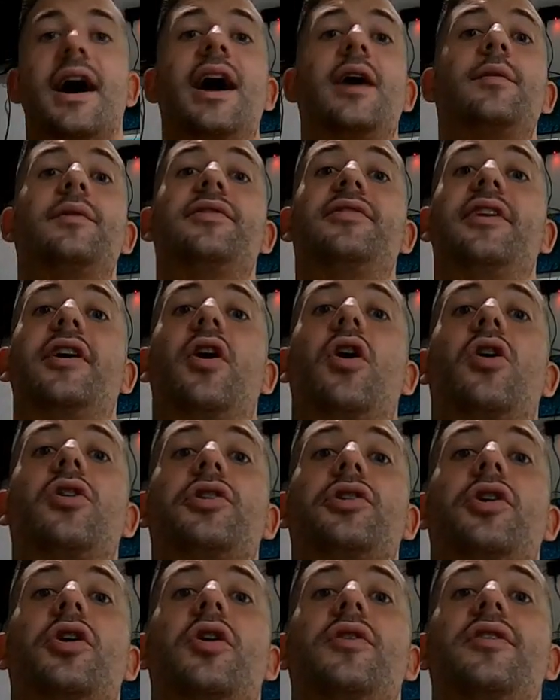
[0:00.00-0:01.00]
I would say
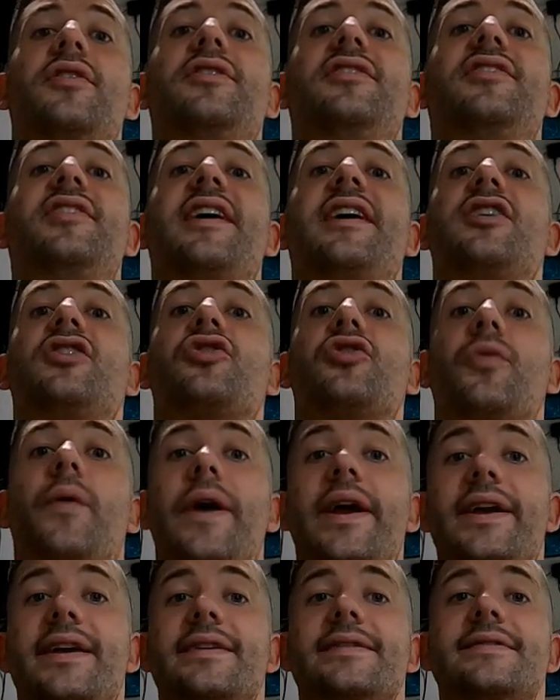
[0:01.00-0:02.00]
all in all, this is a
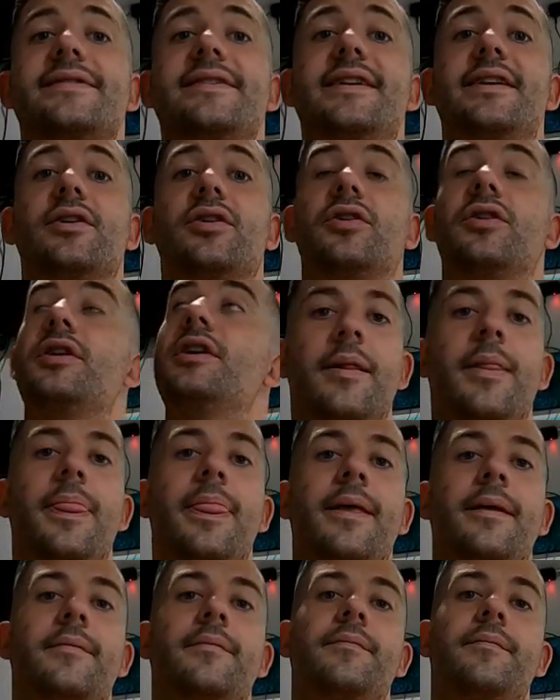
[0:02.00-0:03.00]
great deal.
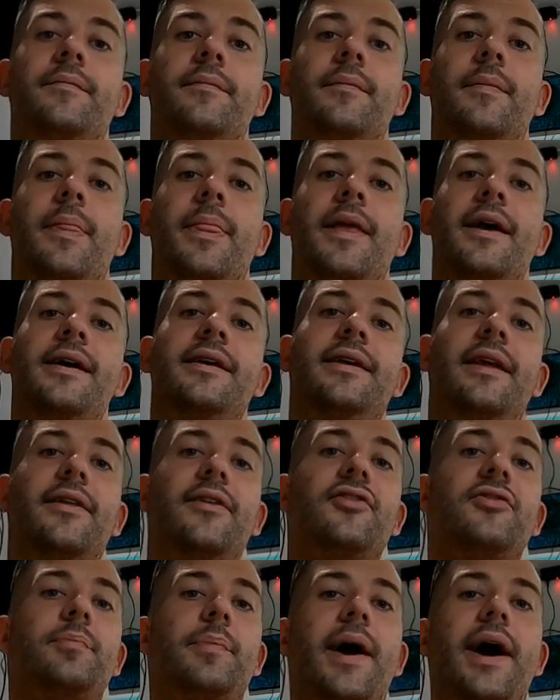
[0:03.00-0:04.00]
Now
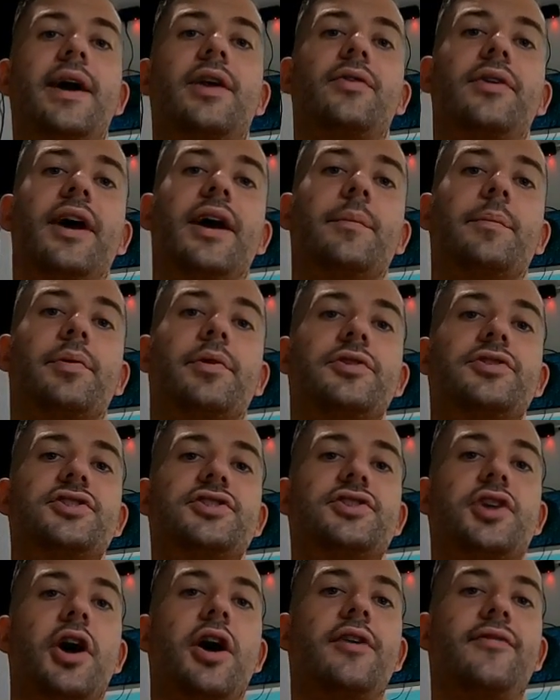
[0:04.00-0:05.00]
this battery I
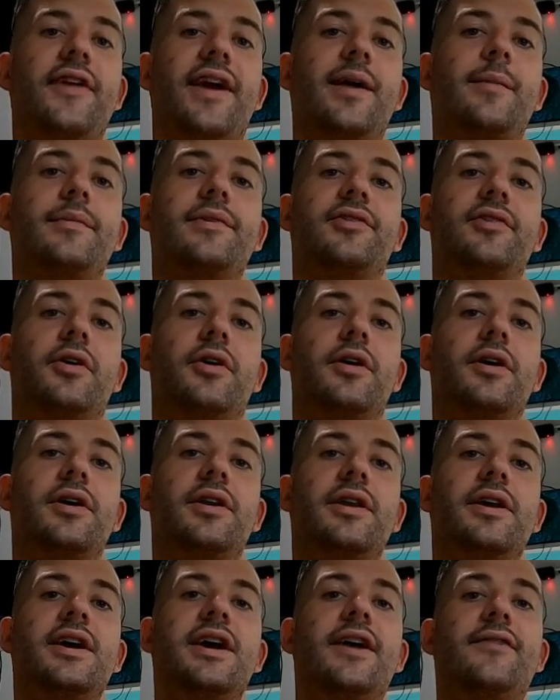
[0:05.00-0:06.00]
purchased off
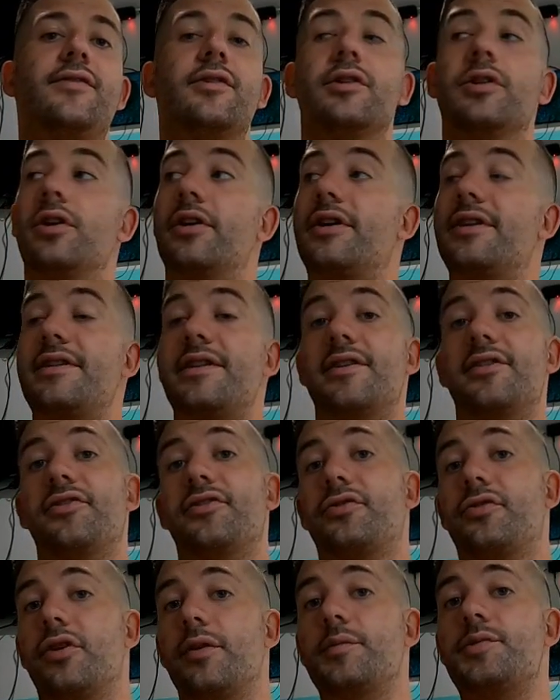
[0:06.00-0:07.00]
Amazon. If you look in the
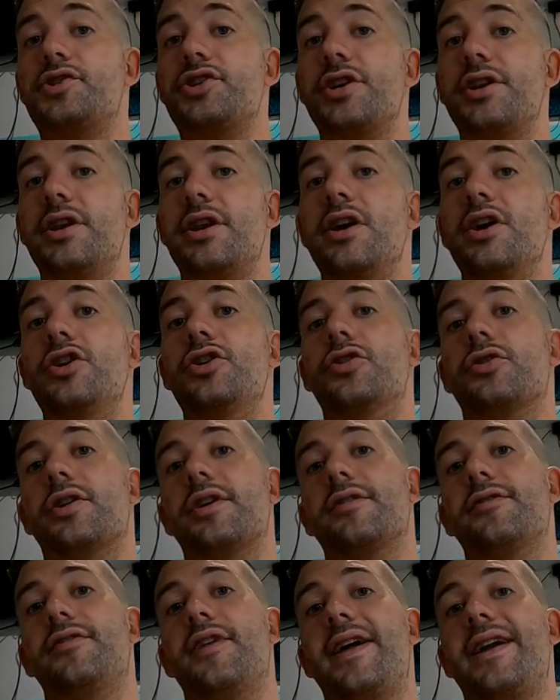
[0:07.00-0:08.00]
description, you're
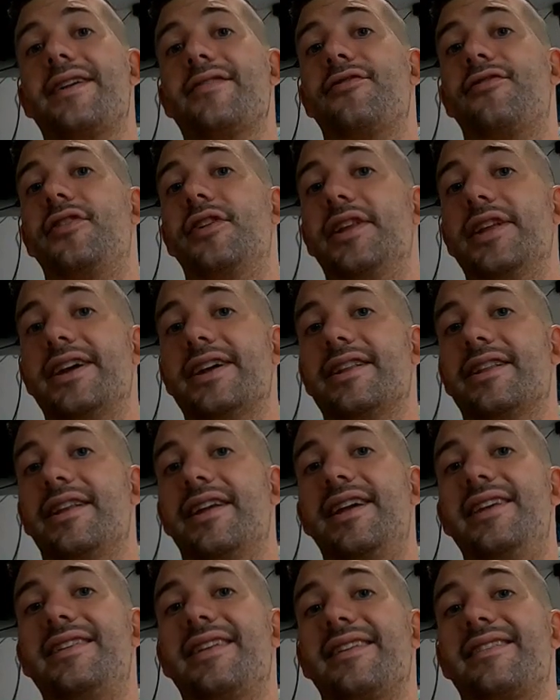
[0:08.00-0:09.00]
gonna find an affiliate
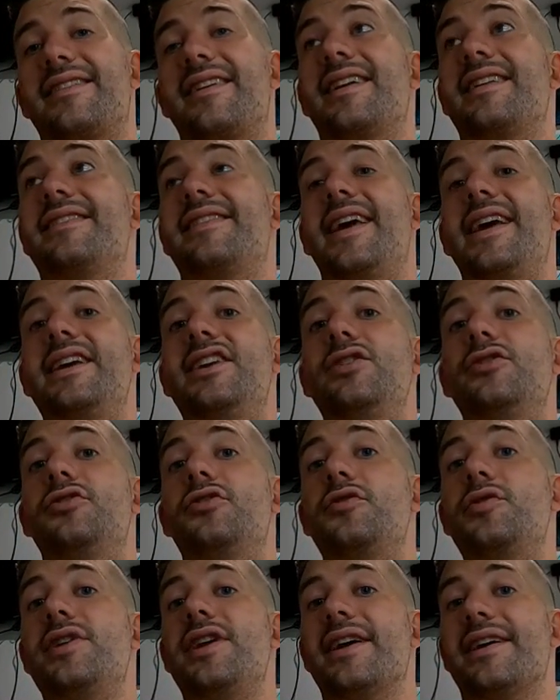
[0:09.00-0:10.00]
link that's gonna take you
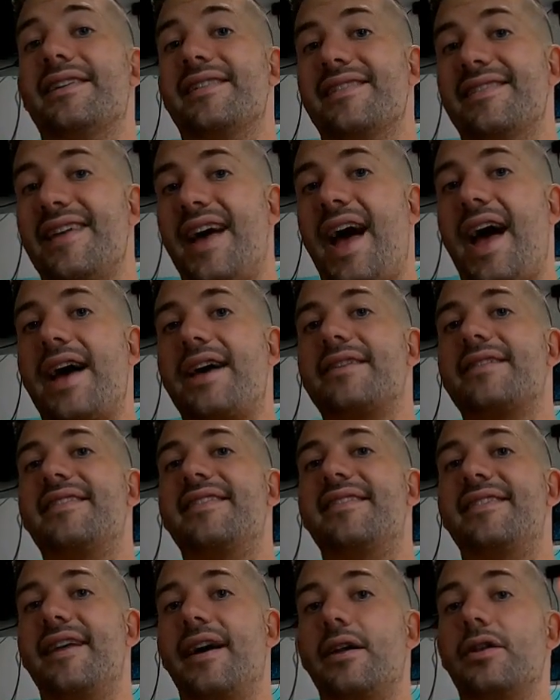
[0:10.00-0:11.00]
to the exact
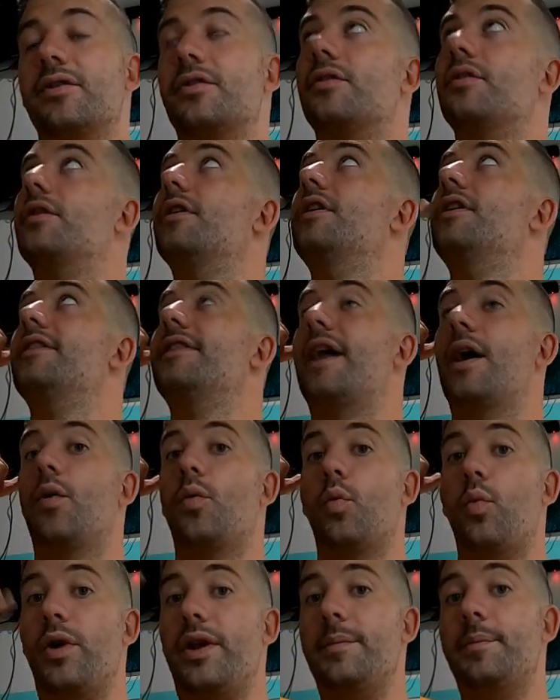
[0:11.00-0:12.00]
seller
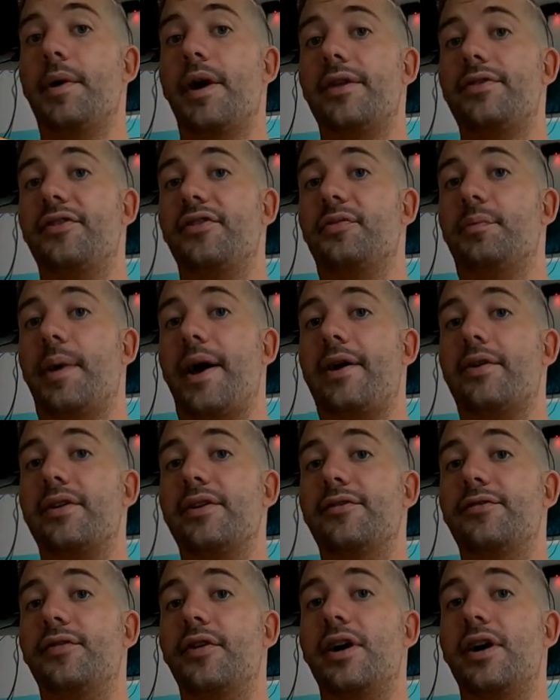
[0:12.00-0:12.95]
that we bought this battery